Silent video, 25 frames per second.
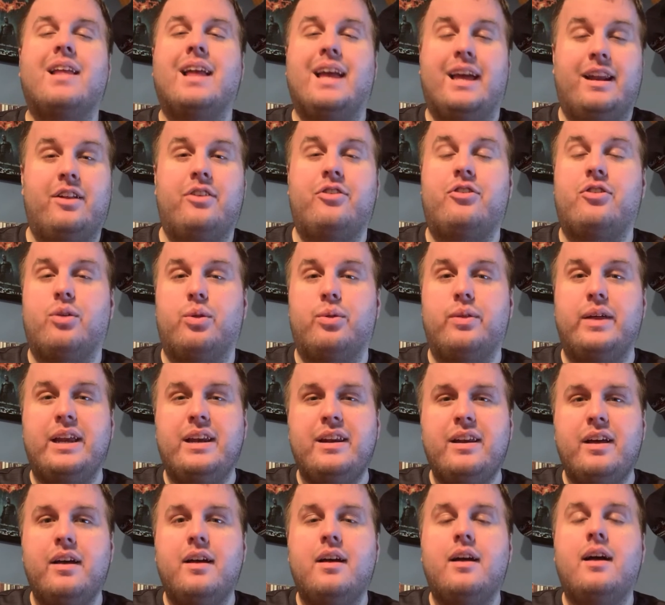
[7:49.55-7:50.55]
And until
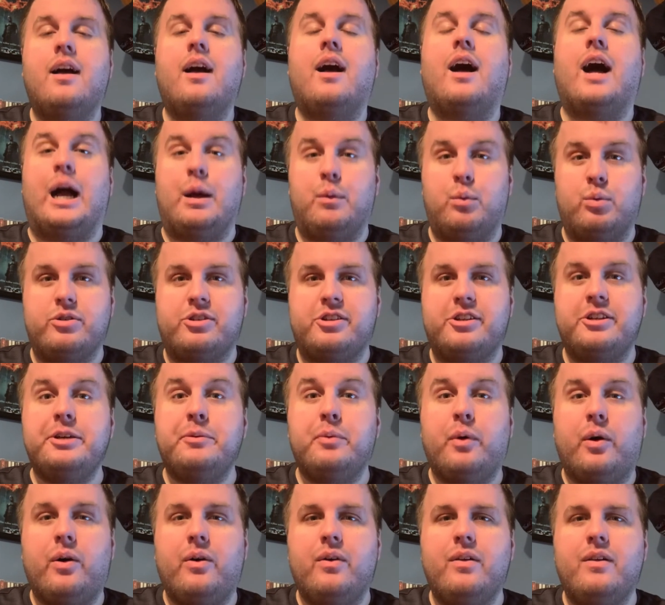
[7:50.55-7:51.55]
then, I will see
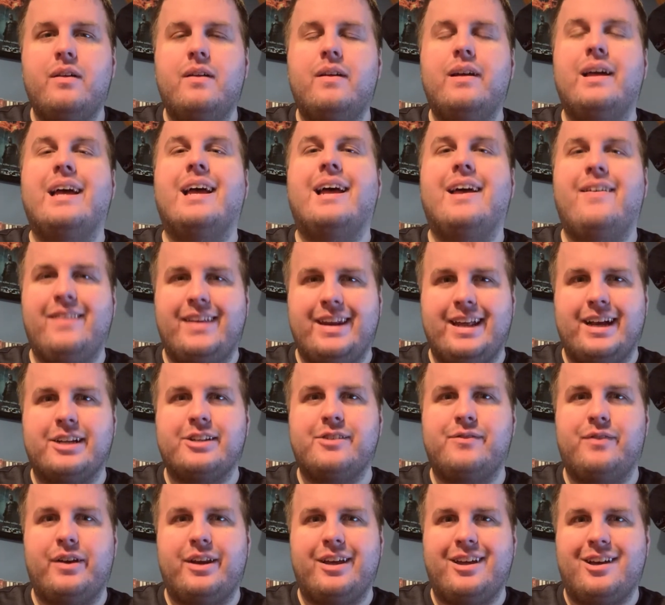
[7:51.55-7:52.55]
you all in the
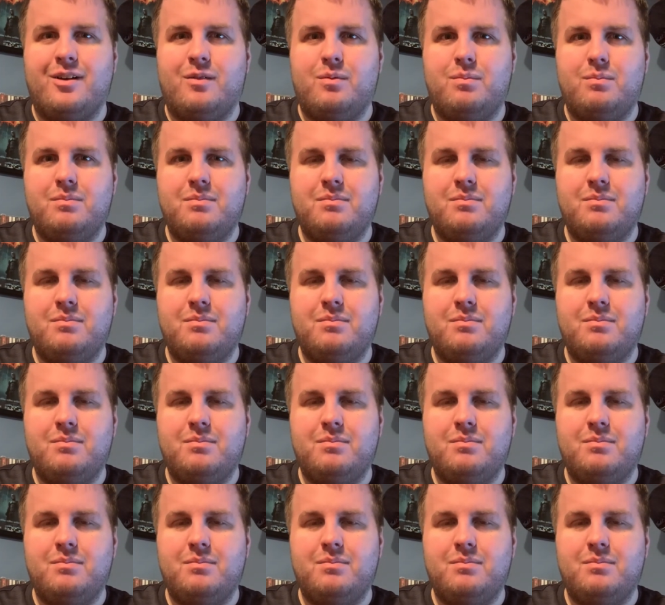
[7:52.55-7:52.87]
next video.